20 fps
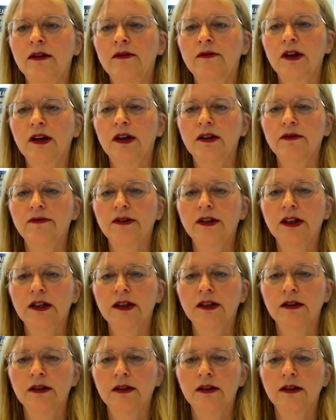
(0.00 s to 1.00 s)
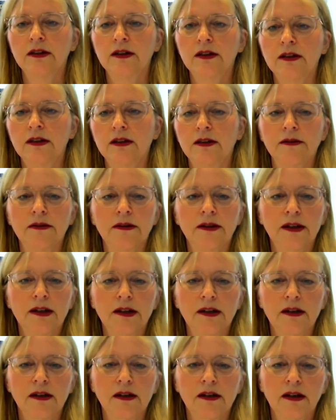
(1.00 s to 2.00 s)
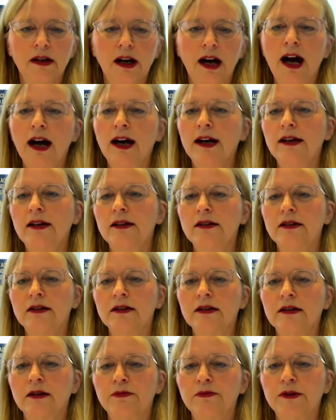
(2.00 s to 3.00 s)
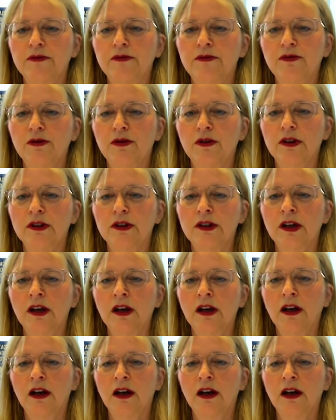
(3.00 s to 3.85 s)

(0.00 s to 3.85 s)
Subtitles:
we are living in a highly disruptive world.